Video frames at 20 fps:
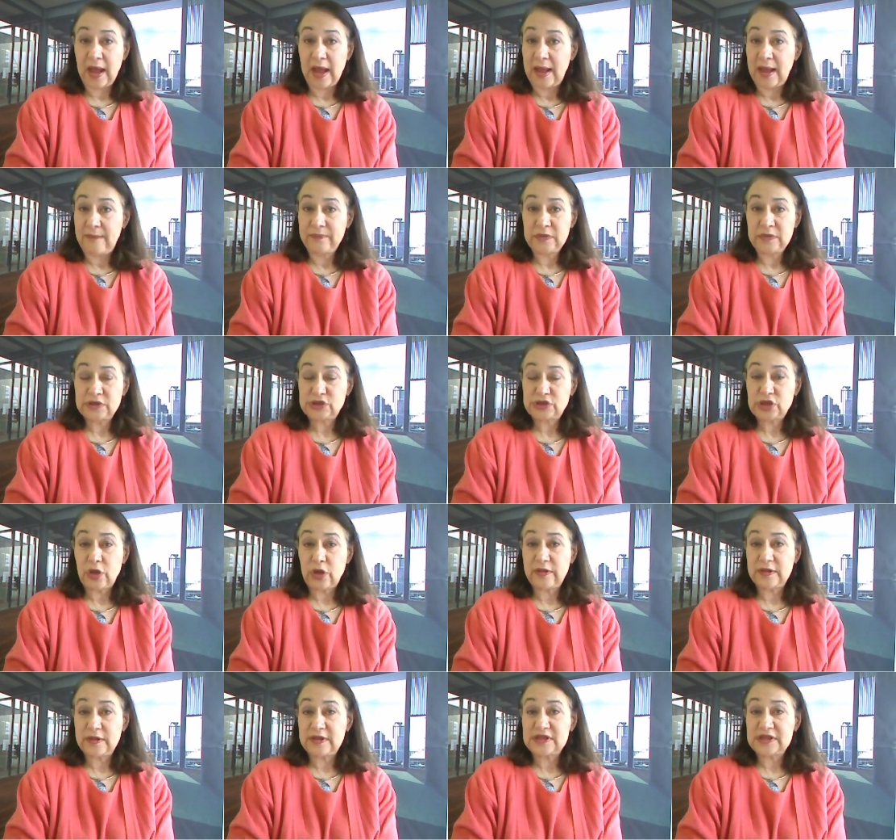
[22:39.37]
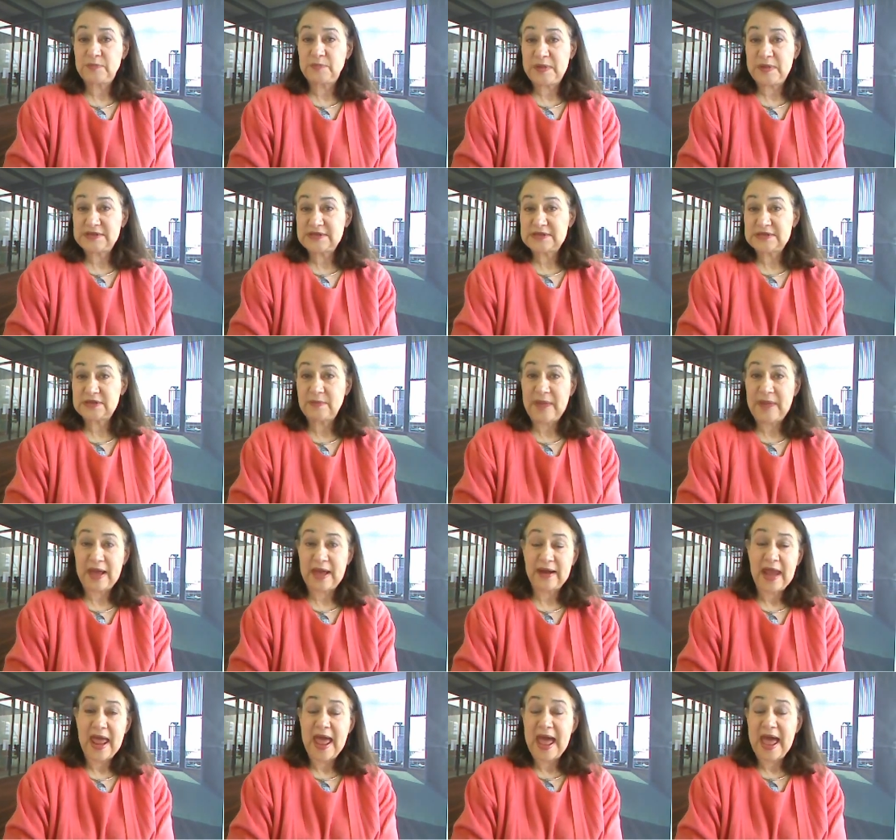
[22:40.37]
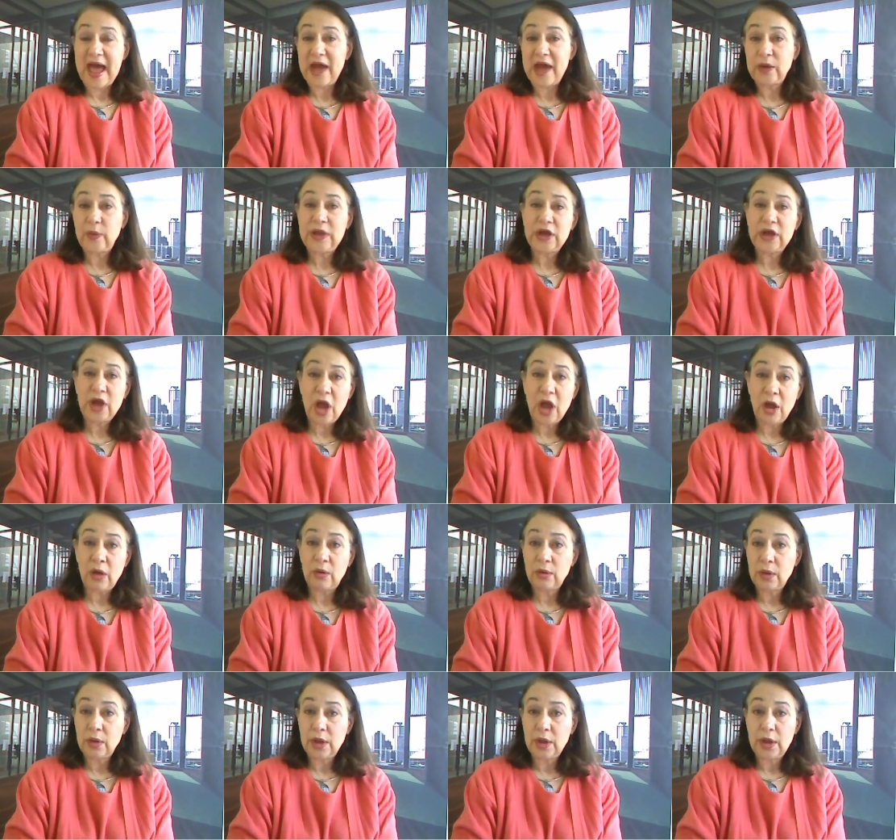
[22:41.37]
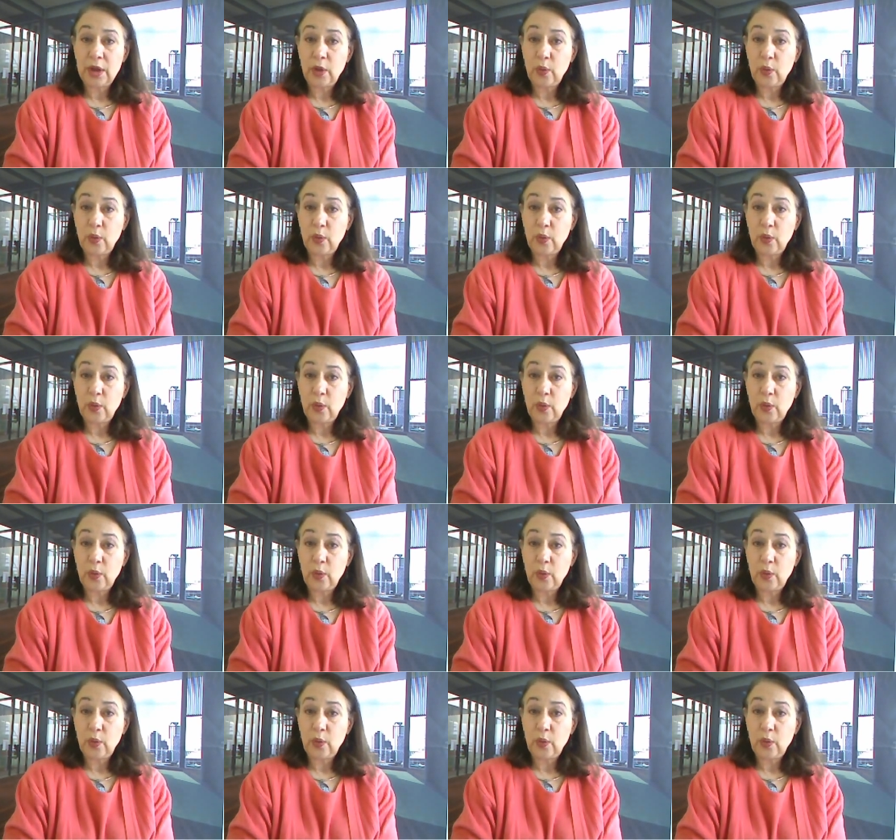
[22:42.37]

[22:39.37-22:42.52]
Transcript: um, so th- this business about how do we know